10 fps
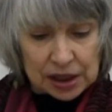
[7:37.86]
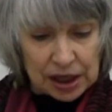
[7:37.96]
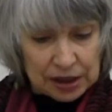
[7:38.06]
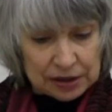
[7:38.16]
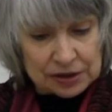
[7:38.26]

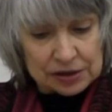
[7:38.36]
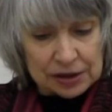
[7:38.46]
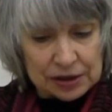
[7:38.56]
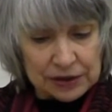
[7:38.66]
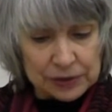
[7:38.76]
and
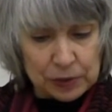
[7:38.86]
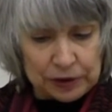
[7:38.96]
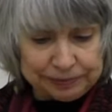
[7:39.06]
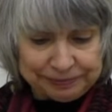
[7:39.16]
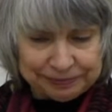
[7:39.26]
in this
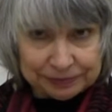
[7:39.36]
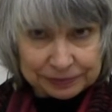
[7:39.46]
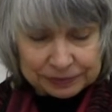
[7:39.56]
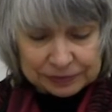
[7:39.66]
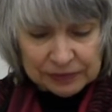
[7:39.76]
one
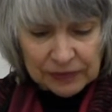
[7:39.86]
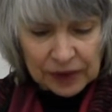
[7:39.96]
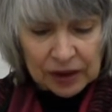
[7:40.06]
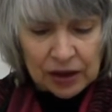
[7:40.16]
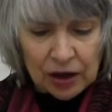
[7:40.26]

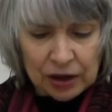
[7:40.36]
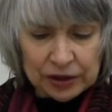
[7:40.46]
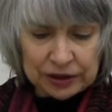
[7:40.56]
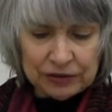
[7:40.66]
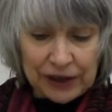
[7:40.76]
all
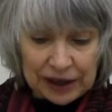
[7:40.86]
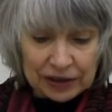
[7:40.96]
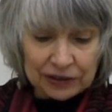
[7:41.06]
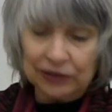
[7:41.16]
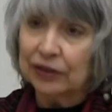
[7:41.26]
in
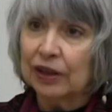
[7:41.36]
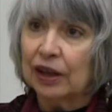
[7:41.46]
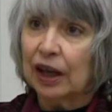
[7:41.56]
advance